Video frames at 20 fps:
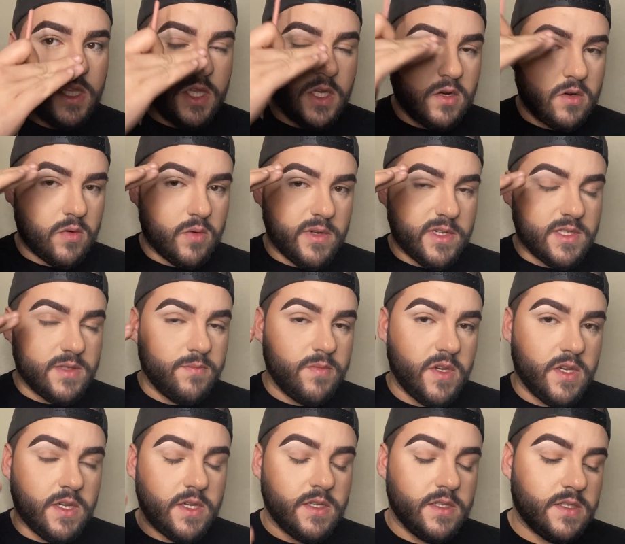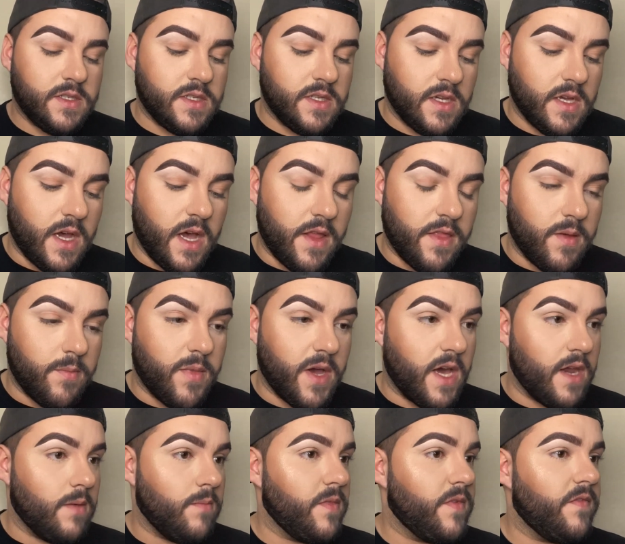crispness on the
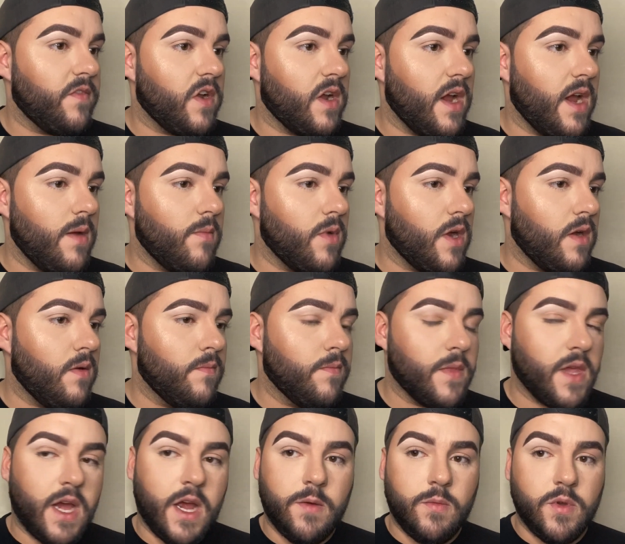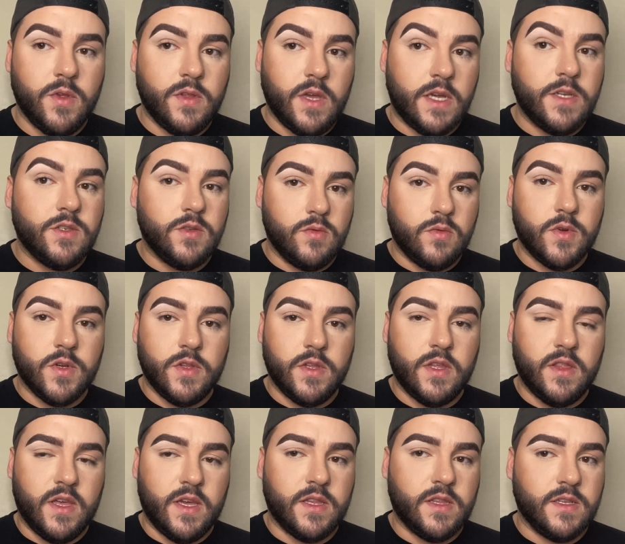bottom of your eyebrow. I do really
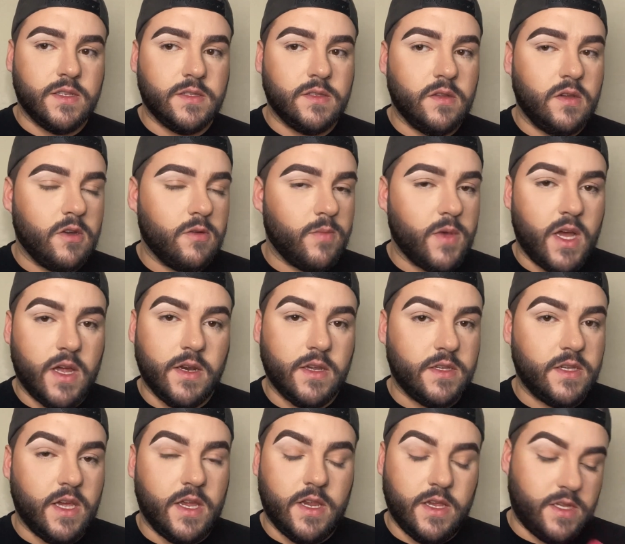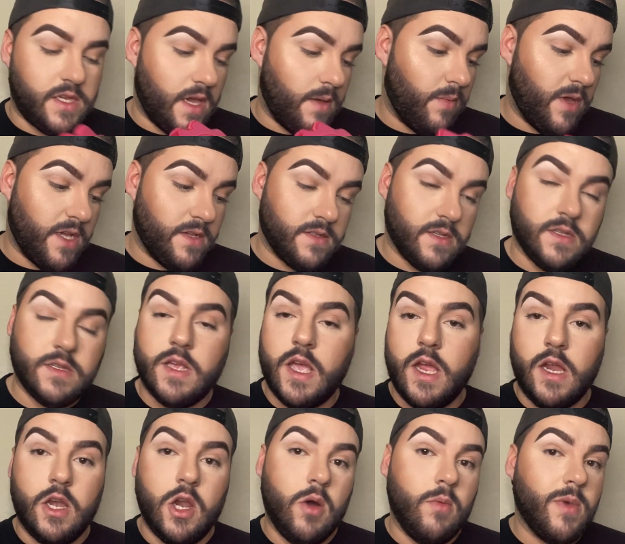like this look, but on a day-to-day basis,
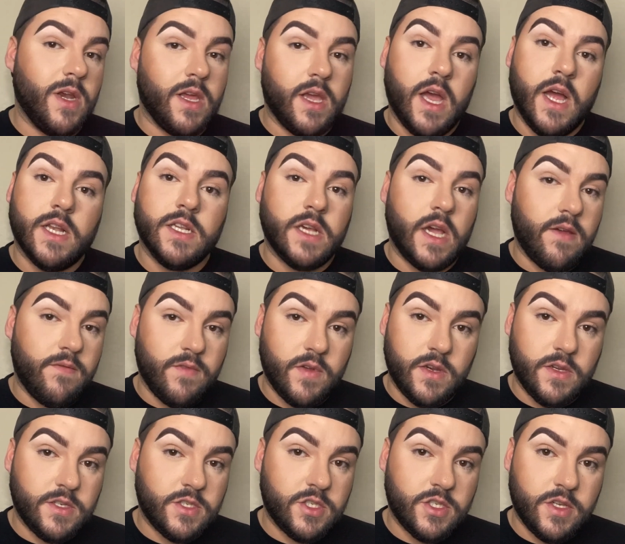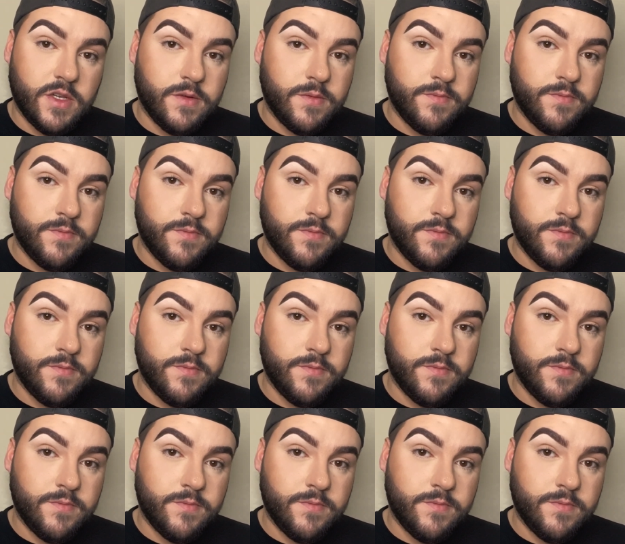ain't nobody got time for this shit.